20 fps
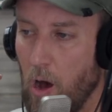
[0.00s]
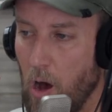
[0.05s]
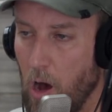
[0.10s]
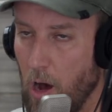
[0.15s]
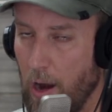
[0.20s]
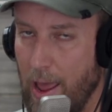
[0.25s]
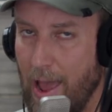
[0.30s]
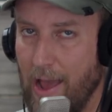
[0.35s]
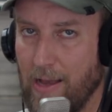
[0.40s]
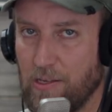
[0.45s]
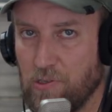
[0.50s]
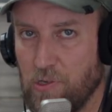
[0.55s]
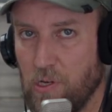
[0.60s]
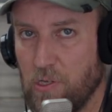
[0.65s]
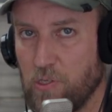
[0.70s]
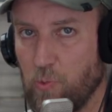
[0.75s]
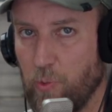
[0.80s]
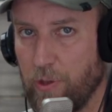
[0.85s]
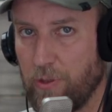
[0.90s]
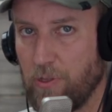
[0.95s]
on
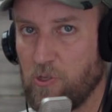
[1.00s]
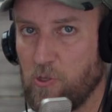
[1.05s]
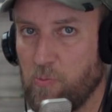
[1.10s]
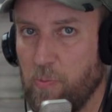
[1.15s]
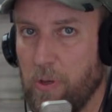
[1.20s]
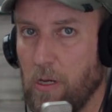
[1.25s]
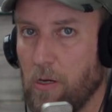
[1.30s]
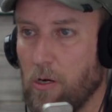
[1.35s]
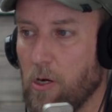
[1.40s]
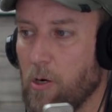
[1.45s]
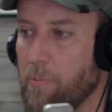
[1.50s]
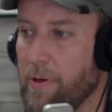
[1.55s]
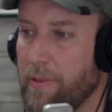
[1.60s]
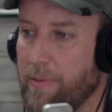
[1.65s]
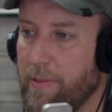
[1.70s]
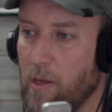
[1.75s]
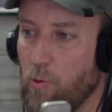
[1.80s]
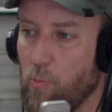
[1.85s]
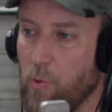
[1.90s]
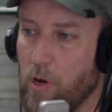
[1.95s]
axis with a speaker, but
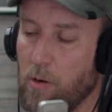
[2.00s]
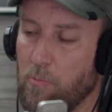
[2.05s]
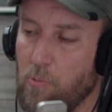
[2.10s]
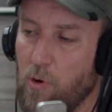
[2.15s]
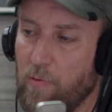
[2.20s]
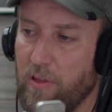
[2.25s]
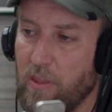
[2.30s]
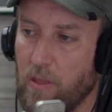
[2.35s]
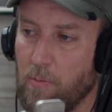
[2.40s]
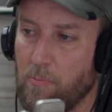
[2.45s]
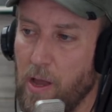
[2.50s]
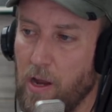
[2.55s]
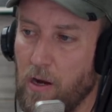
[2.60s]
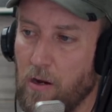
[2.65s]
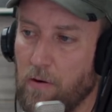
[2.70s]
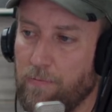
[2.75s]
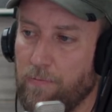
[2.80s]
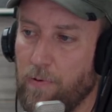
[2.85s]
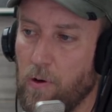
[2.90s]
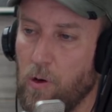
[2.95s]
then we are moving the
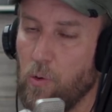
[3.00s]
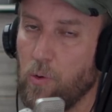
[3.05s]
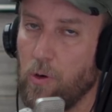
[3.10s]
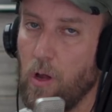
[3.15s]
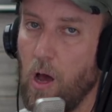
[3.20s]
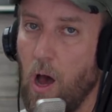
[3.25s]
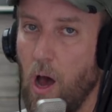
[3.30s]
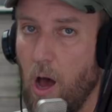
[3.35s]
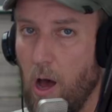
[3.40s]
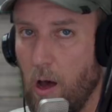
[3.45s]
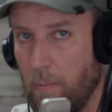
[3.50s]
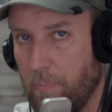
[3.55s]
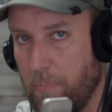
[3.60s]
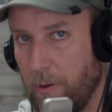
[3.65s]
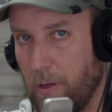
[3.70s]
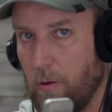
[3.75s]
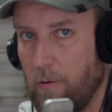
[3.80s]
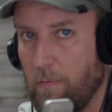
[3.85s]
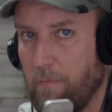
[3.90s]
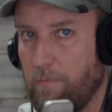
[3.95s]
microphone up
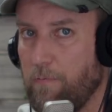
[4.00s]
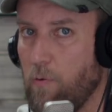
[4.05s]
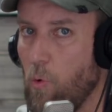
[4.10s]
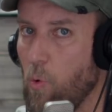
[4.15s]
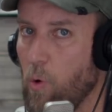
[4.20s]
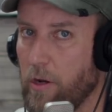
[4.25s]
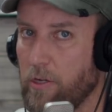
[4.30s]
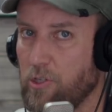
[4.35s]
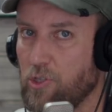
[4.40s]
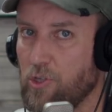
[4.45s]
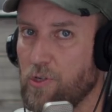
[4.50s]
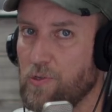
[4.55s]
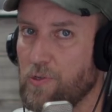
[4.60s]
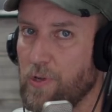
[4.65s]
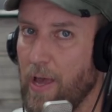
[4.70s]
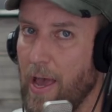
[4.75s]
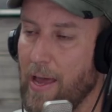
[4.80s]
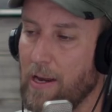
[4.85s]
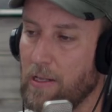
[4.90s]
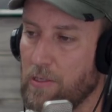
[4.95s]
four inches
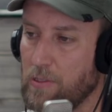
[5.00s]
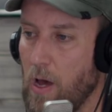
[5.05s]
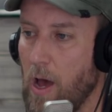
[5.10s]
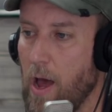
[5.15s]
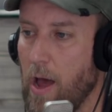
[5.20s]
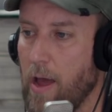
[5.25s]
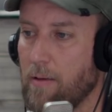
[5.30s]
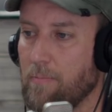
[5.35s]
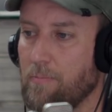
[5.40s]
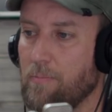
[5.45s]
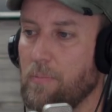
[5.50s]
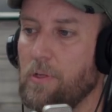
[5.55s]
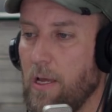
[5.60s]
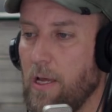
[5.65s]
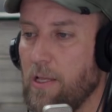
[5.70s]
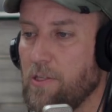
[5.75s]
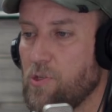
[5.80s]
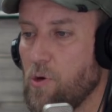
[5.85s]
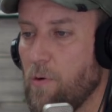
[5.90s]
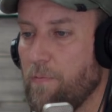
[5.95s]
at a time.
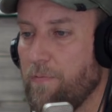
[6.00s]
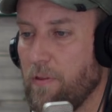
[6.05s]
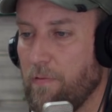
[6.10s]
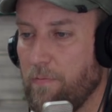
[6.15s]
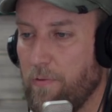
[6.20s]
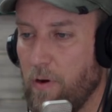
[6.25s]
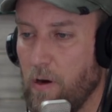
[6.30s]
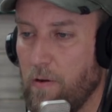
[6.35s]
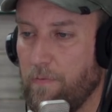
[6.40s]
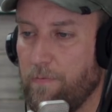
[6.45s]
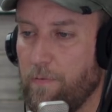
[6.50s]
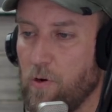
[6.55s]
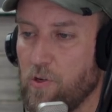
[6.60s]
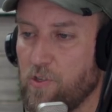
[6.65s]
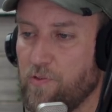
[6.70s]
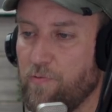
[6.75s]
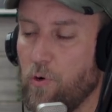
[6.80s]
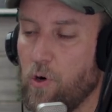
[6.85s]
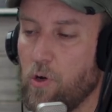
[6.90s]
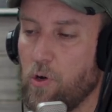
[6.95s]
And so for the very
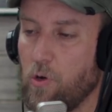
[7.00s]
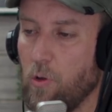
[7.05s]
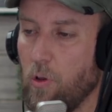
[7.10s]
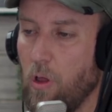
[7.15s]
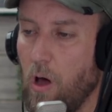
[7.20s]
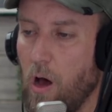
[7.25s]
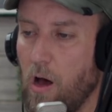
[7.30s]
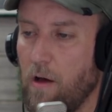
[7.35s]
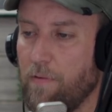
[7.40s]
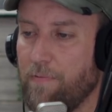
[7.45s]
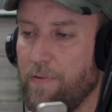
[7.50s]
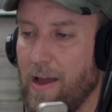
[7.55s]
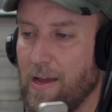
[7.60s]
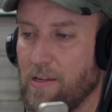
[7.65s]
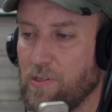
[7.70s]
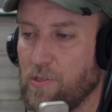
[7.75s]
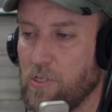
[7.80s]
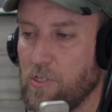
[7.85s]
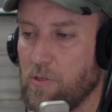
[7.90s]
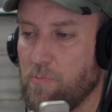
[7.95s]
first vertical off
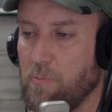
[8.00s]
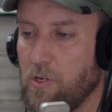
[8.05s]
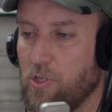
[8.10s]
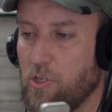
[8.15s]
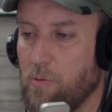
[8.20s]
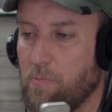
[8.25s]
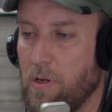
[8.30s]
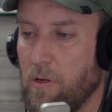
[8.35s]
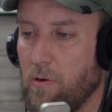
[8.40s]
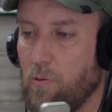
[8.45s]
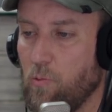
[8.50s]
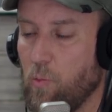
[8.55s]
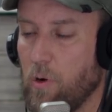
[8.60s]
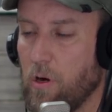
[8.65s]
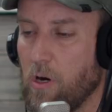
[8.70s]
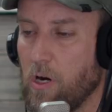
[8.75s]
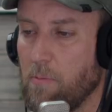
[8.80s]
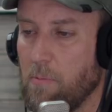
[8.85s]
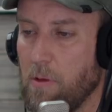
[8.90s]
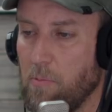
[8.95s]
axis measurement,
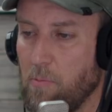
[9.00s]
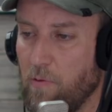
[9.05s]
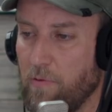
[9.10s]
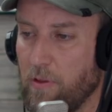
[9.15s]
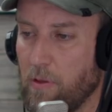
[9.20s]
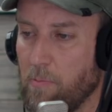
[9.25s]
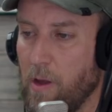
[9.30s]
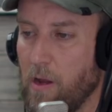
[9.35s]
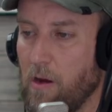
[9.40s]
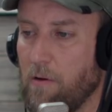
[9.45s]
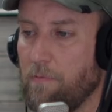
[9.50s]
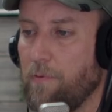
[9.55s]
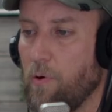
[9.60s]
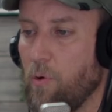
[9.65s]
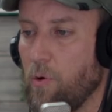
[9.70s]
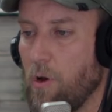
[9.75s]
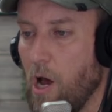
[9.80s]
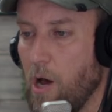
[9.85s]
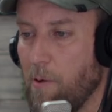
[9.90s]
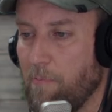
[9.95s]
we're going to be moving the
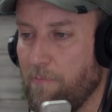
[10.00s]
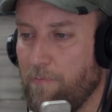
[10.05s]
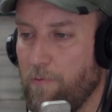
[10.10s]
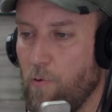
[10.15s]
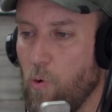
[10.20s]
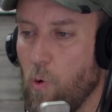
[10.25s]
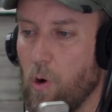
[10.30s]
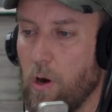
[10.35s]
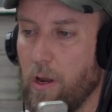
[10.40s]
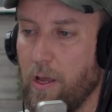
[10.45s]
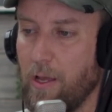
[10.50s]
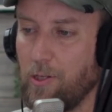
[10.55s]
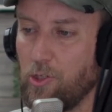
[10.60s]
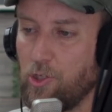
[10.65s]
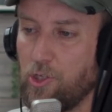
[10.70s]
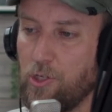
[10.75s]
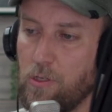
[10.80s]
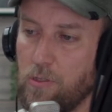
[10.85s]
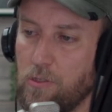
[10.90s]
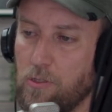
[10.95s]
microphone up four
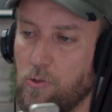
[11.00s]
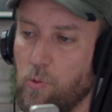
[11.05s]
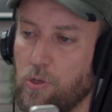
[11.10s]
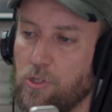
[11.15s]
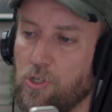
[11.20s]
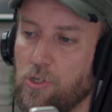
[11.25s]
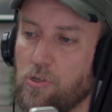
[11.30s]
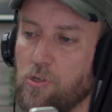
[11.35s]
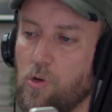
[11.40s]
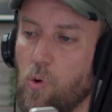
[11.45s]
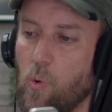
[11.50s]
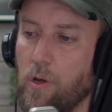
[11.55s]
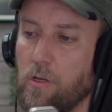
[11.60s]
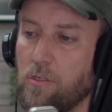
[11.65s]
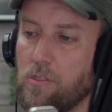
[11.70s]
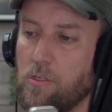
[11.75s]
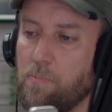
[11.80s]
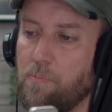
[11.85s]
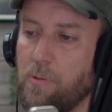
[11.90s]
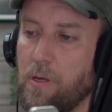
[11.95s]
inches, which is going
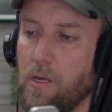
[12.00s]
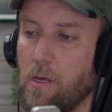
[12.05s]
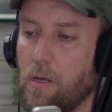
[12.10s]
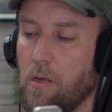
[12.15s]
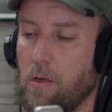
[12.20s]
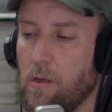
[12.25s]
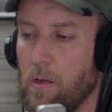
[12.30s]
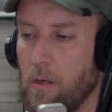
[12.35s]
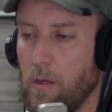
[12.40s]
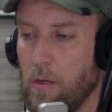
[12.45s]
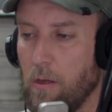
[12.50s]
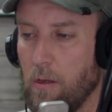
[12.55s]
to be